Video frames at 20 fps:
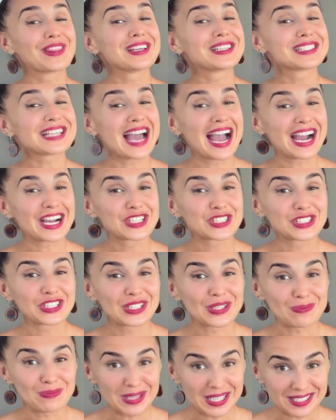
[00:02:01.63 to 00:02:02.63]
this
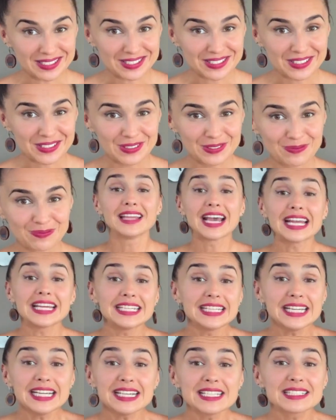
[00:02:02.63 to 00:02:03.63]
actually means. The
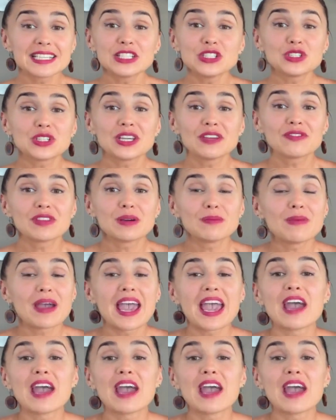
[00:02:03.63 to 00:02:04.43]
idea is that you give them